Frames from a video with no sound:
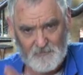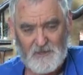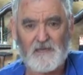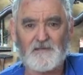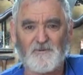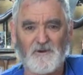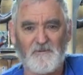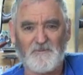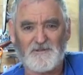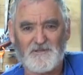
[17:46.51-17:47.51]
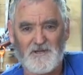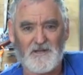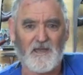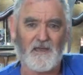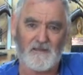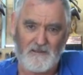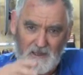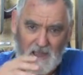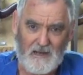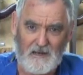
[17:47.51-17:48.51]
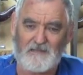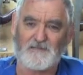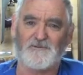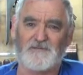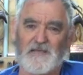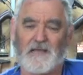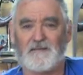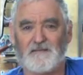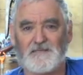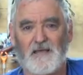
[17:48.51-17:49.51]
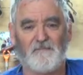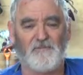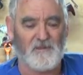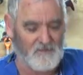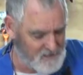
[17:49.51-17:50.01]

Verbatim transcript: here's one I built earlier and let's do exactly the same thing.